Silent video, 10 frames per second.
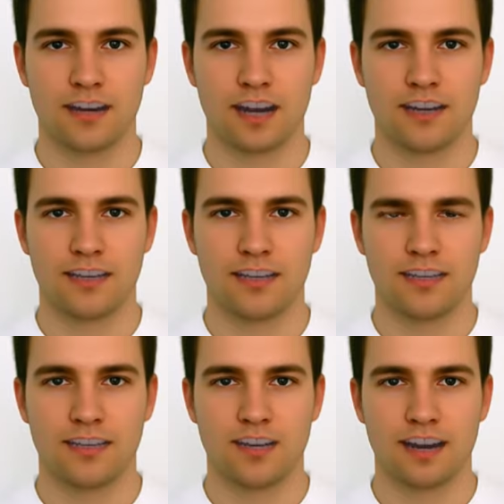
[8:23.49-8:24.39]
body,
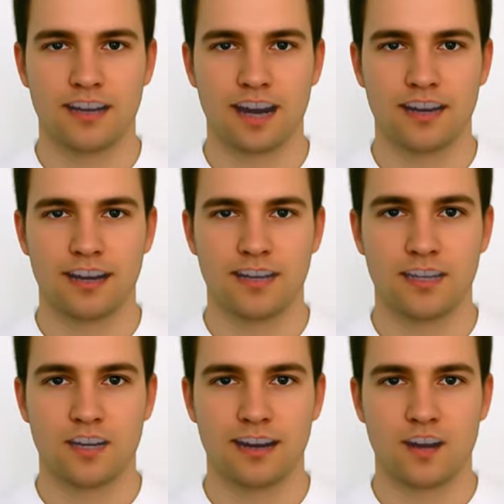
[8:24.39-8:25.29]
generally for
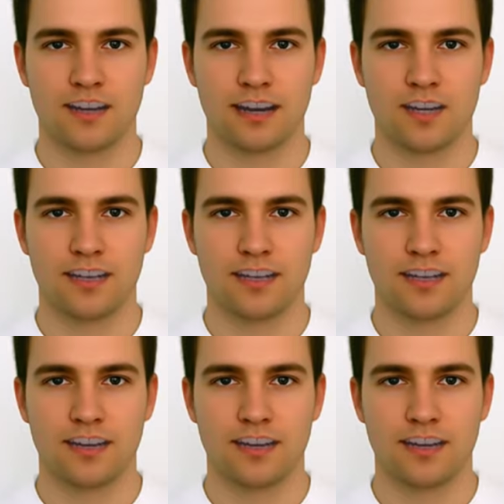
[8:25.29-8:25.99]
consideration,